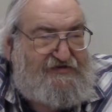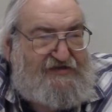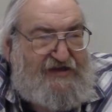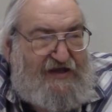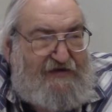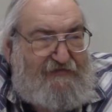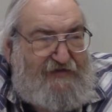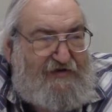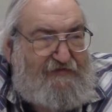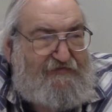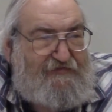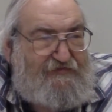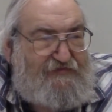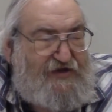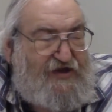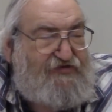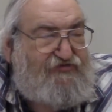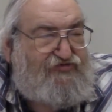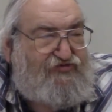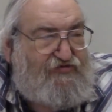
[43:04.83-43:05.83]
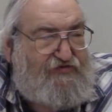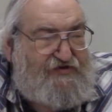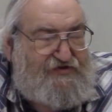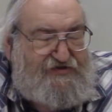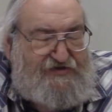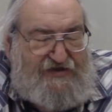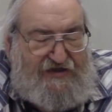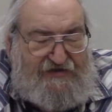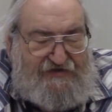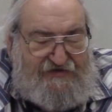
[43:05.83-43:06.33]
same
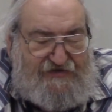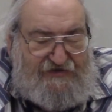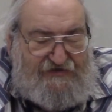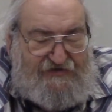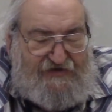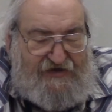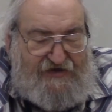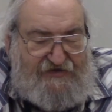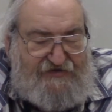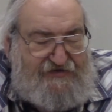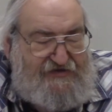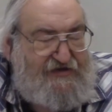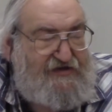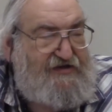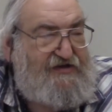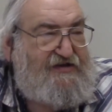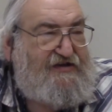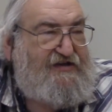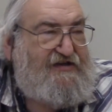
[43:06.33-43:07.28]
interest as it does